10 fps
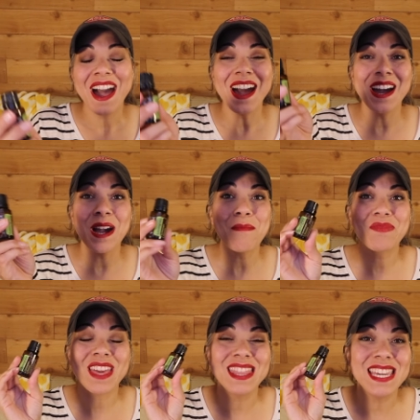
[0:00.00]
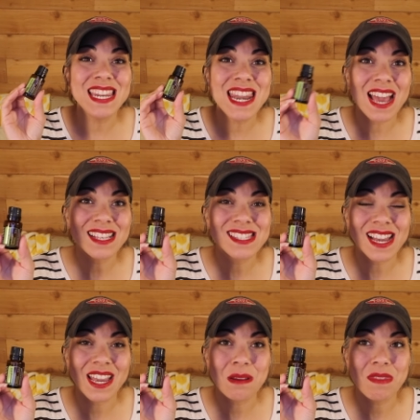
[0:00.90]
The next
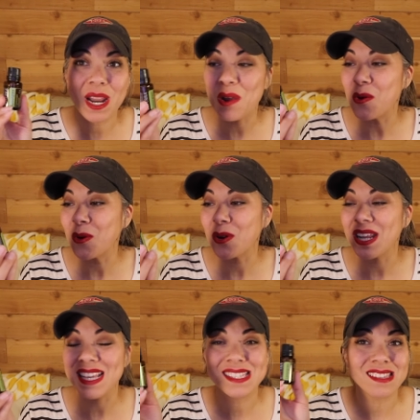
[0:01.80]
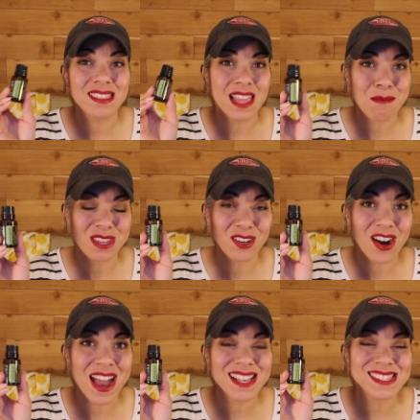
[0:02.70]
item that I ordered is
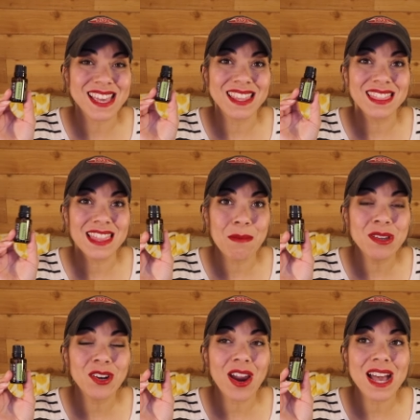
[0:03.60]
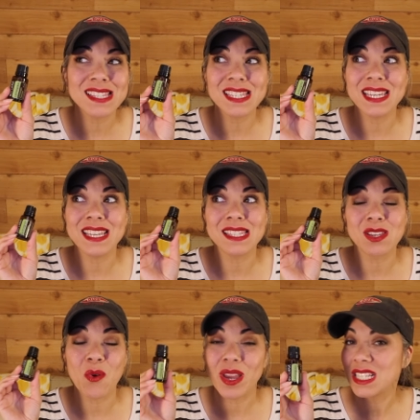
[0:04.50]
lemongrass, and lemongrass is
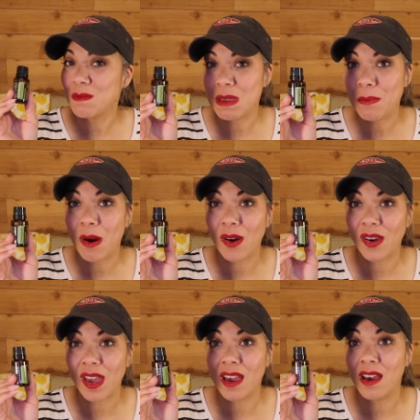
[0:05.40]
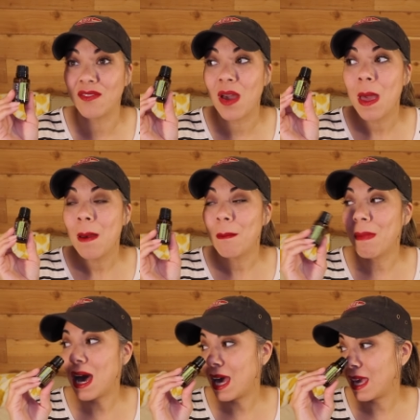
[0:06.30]
going to be part of
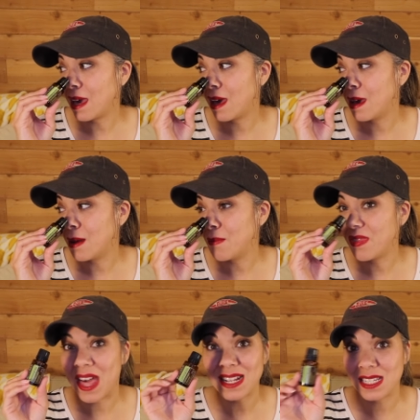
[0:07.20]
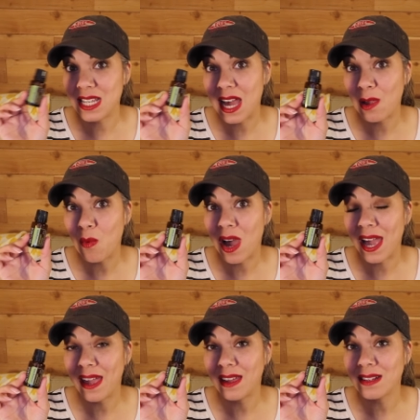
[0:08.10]
my that
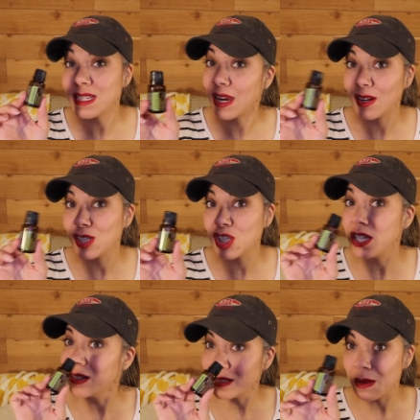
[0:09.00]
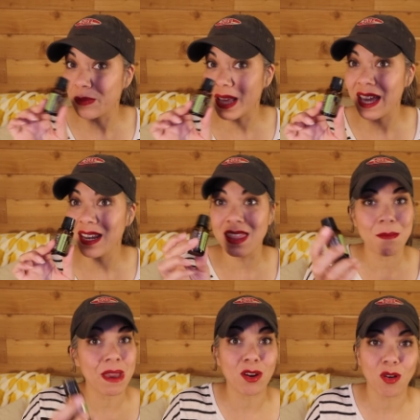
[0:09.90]
DIY Terra Shield blend
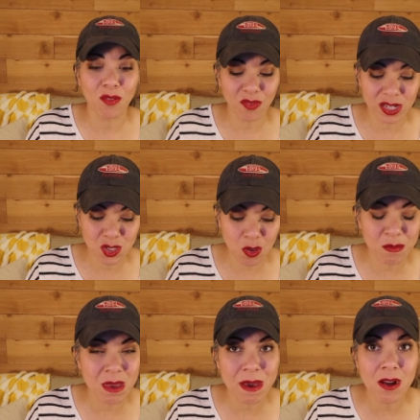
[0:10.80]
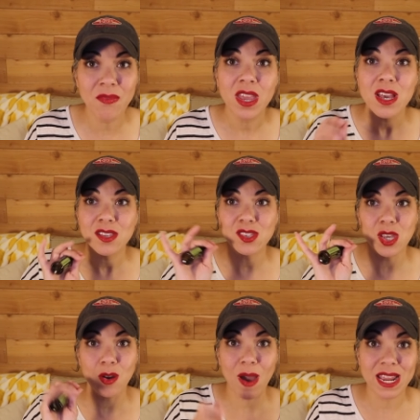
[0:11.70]
that my girlfriend told me about.
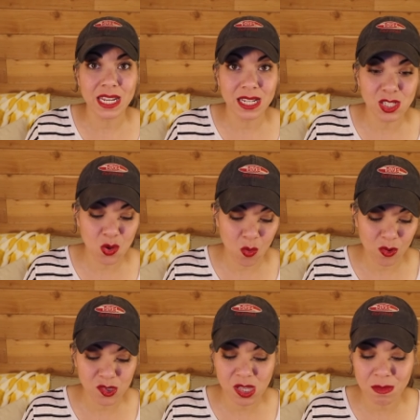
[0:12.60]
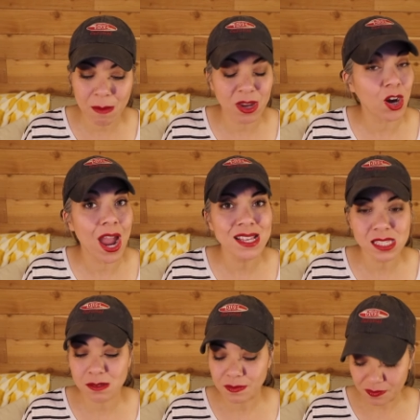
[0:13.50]
So I needed to order some
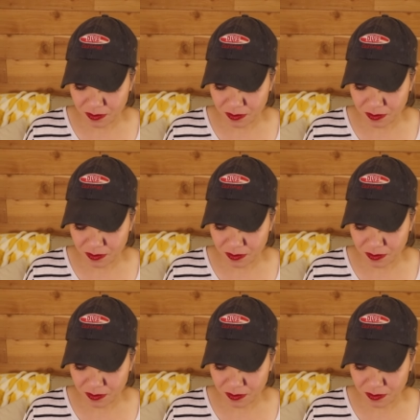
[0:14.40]
lemongrass.